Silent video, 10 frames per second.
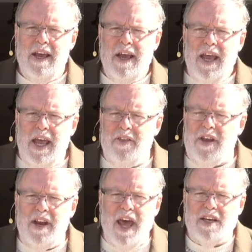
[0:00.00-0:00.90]
in the
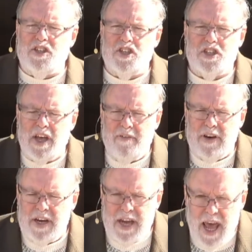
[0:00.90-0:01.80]
next
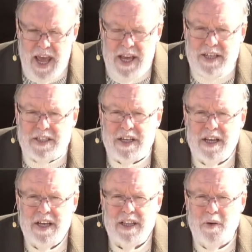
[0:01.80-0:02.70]
seven days
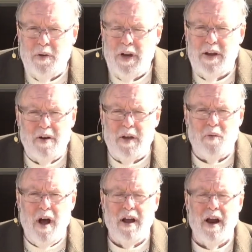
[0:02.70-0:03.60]
that will literally
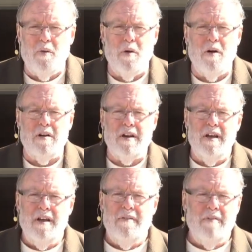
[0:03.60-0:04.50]
rock our world,
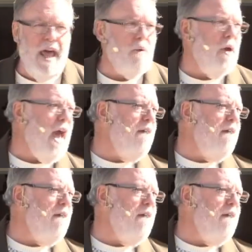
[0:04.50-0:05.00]
like we haven't